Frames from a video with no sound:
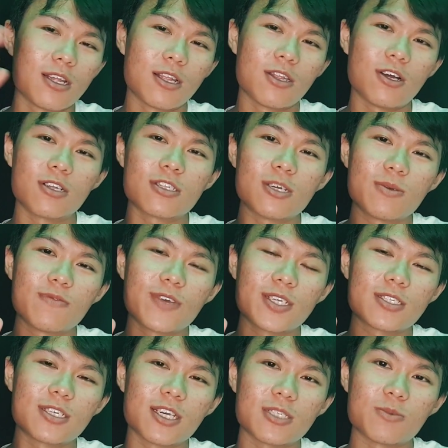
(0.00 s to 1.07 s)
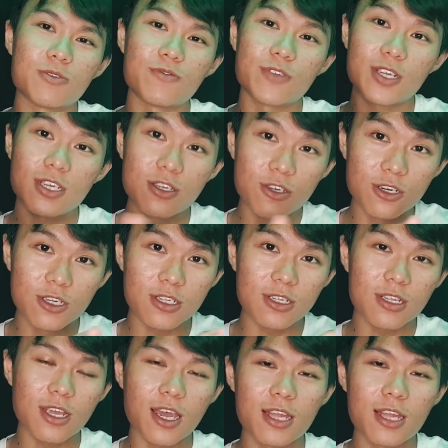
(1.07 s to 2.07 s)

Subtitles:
Long-term investing has been really good,